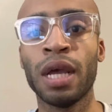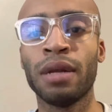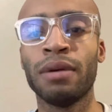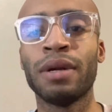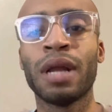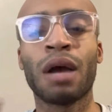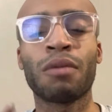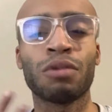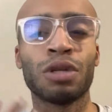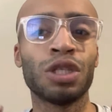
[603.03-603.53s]

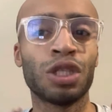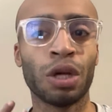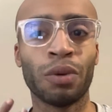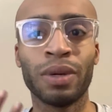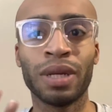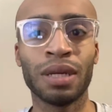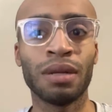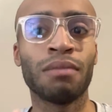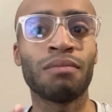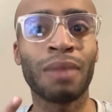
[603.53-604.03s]
not really
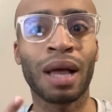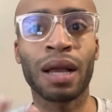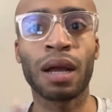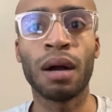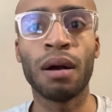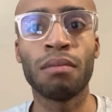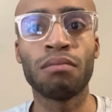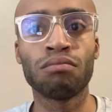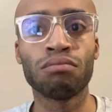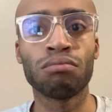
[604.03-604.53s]
show any like
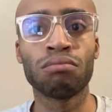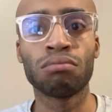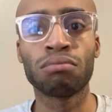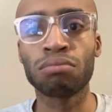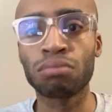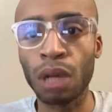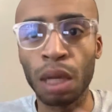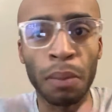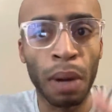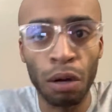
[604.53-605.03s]

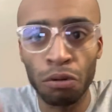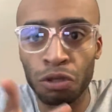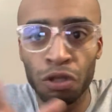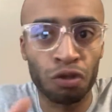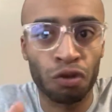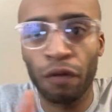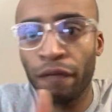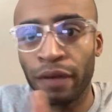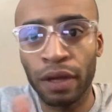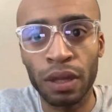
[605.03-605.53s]

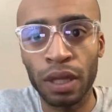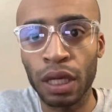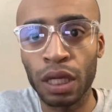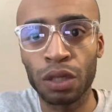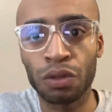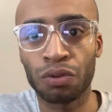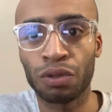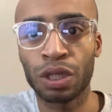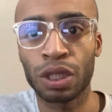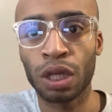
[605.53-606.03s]
emotions or
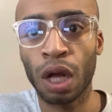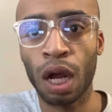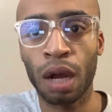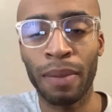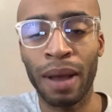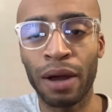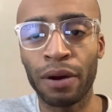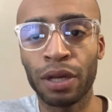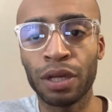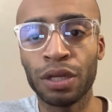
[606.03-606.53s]
feelings, or just talk
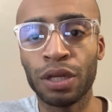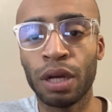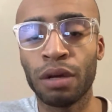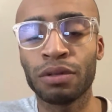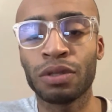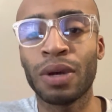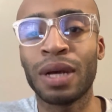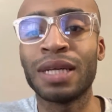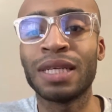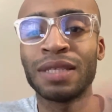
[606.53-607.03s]
about
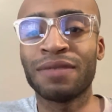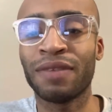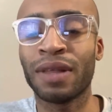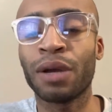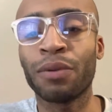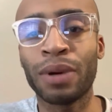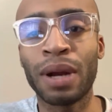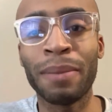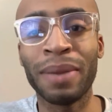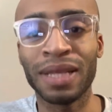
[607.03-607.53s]
it, so I just feel
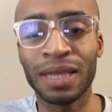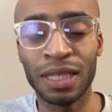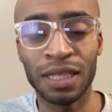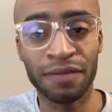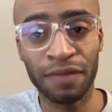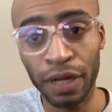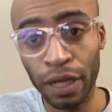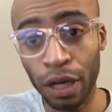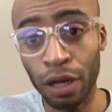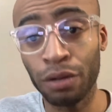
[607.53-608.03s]
like when I make these
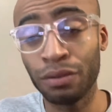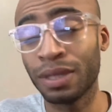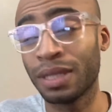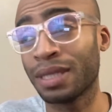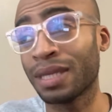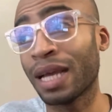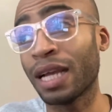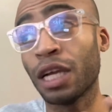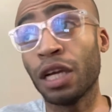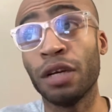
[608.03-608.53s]
videos,
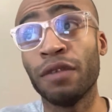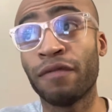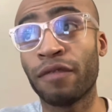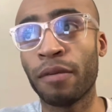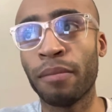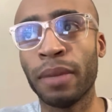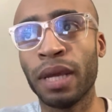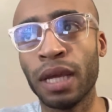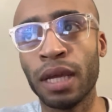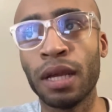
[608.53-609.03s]
it's like good
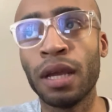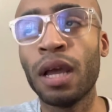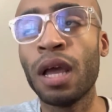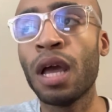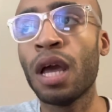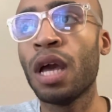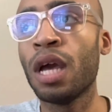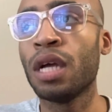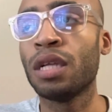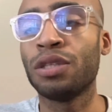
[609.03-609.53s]
for me
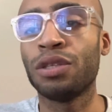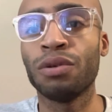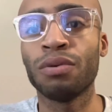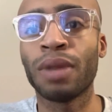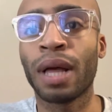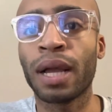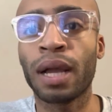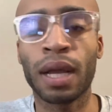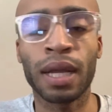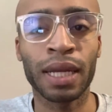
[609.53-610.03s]
to
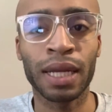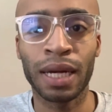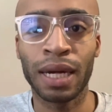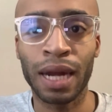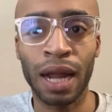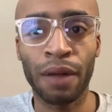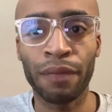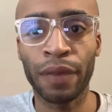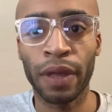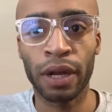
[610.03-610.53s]
like get
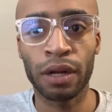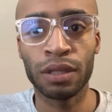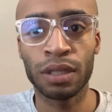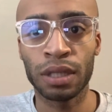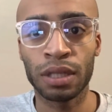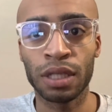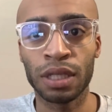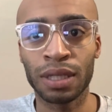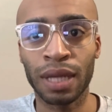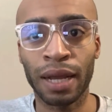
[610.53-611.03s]
it out there and
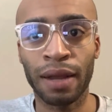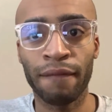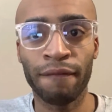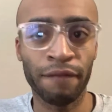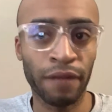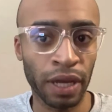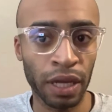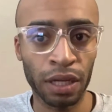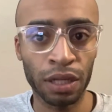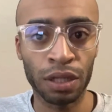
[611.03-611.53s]
to just like
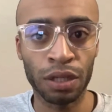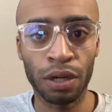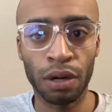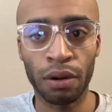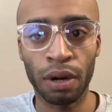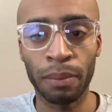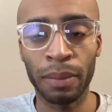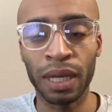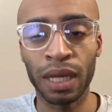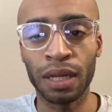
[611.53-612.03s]
vent, you know
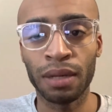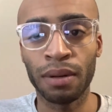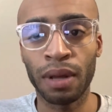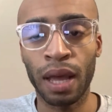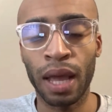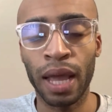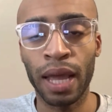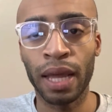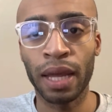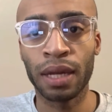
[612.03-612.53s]
what I mean?
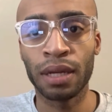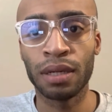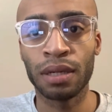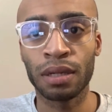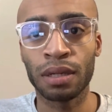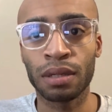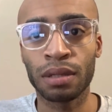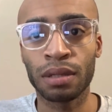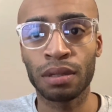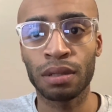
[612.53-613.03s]

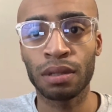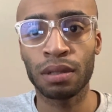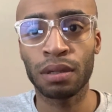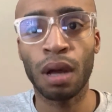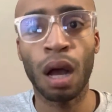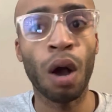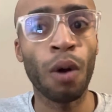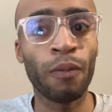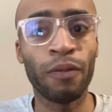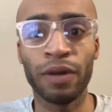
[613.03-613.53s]
And
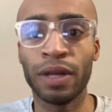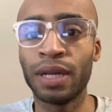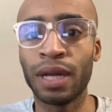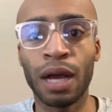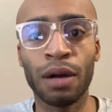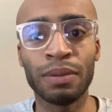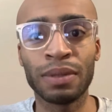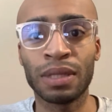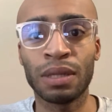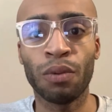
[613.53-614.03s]
hopefully it
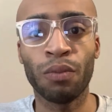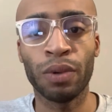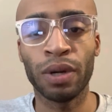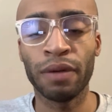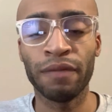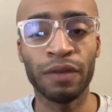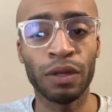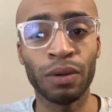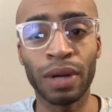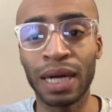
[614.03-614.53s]
helps one
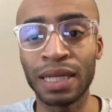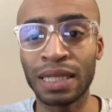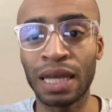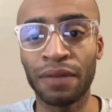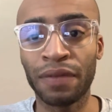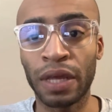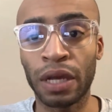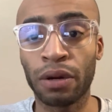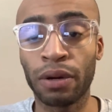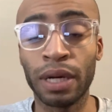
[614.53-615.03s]
of you guys
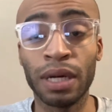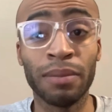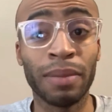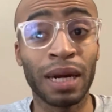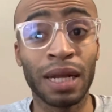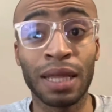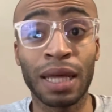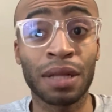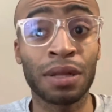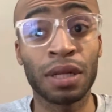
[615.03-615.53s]
out there, or
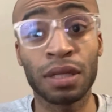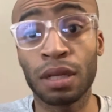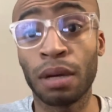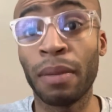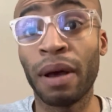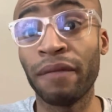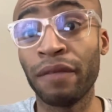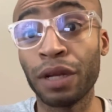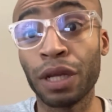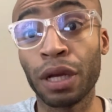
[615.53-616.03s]
anybody that clicks on
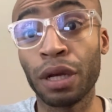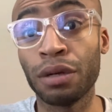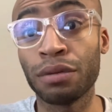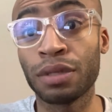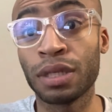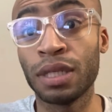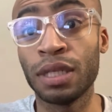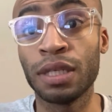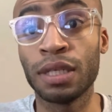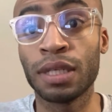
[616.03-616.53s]
my
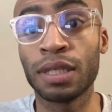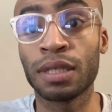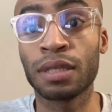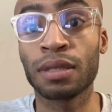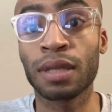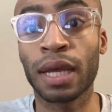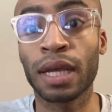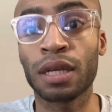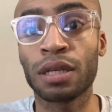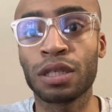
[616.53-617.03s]
videos, and it
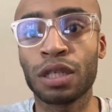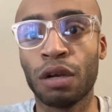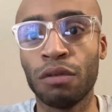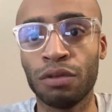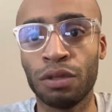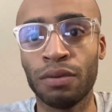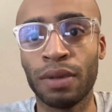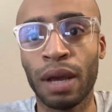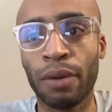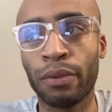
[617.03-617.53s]
just like
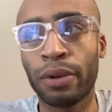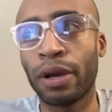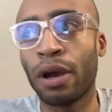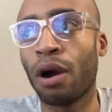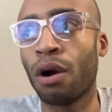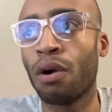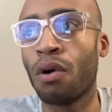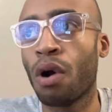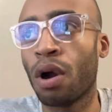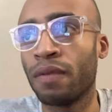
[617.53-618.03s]
shows you that we
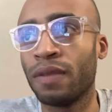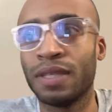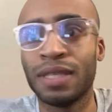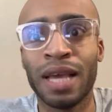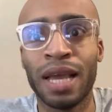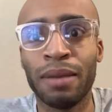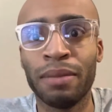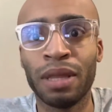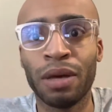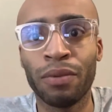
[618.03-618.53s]
all are the
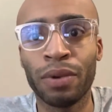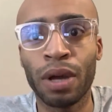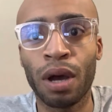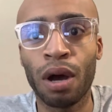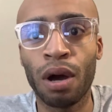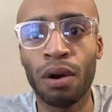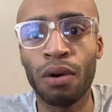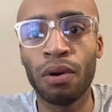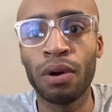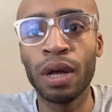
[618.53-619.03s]
same and that we
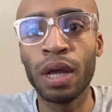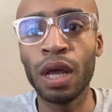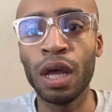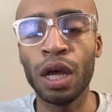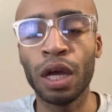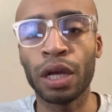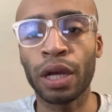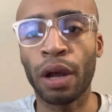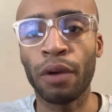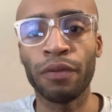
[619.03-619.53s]
all
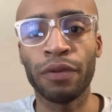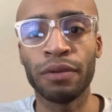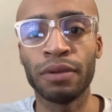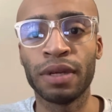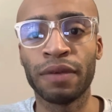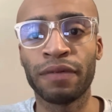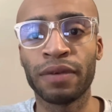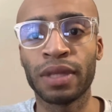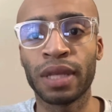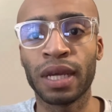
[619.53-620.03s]
go through
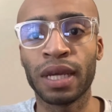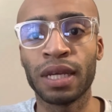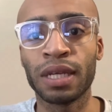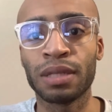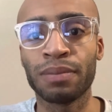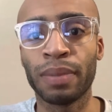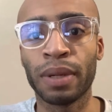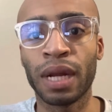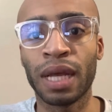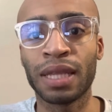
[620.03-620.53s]
different
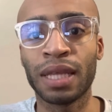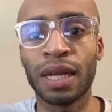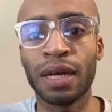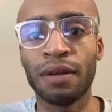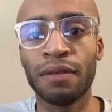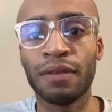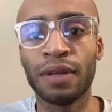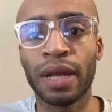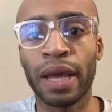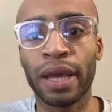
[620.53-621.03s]
things, but at the
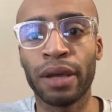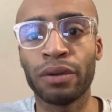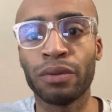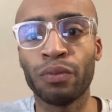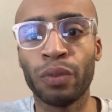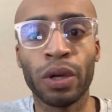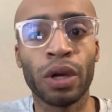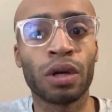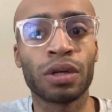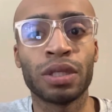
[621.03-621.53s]
end of the day,
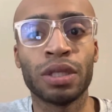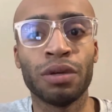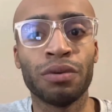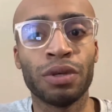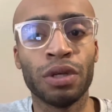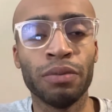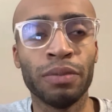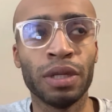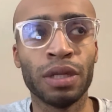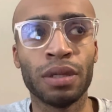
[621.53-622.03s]
we are still
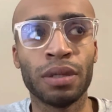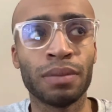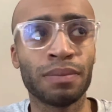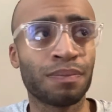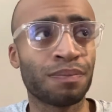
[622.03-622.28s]
human